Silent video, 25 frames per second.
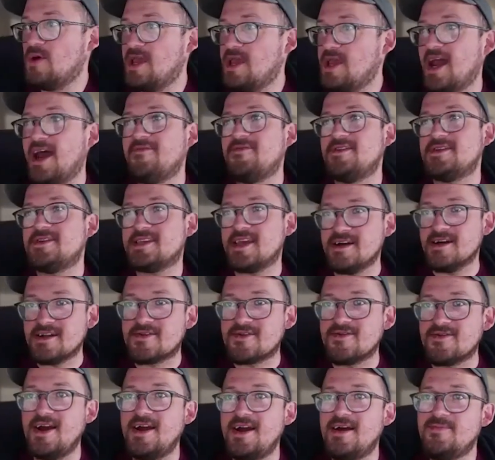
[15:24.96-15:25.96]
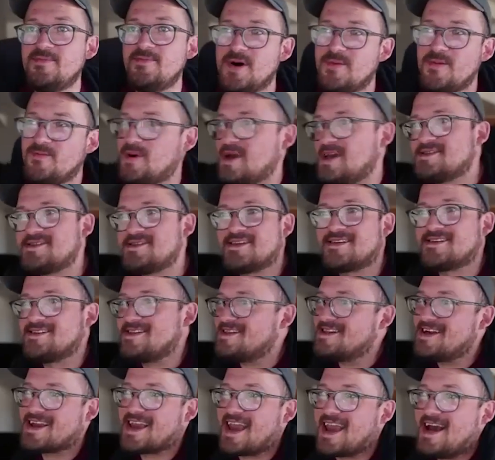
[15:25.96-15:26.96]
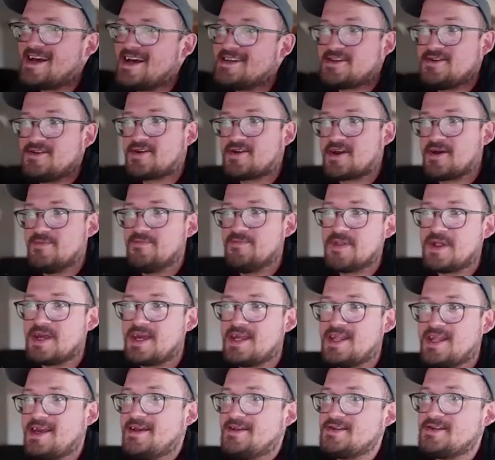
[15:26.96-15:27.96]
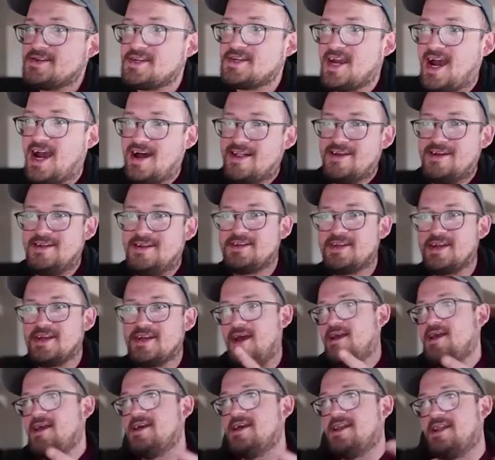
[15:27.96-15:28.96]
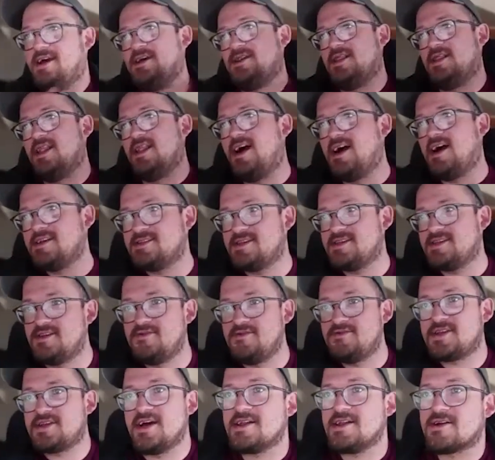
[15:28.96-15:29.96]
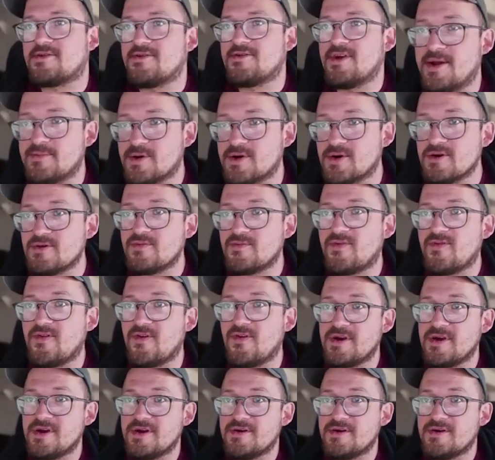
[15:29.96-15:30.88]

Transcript: have a Telegram, but basically, like as you complete each challenge, it, it unlocks a new Telegram group for you.